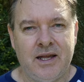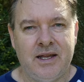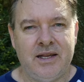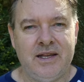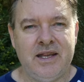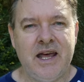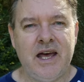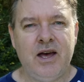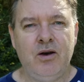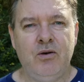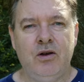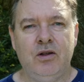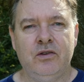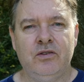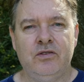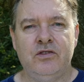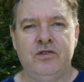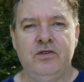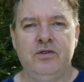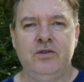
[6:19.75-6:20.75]
Now
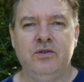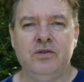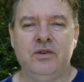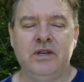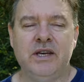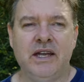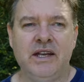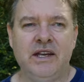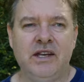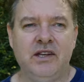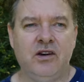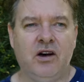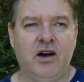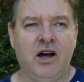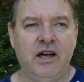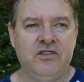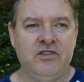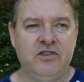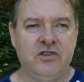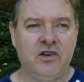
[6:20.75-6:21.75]
on to Getty
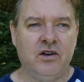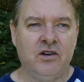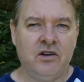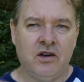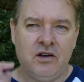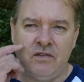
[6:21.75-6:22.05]
Istock.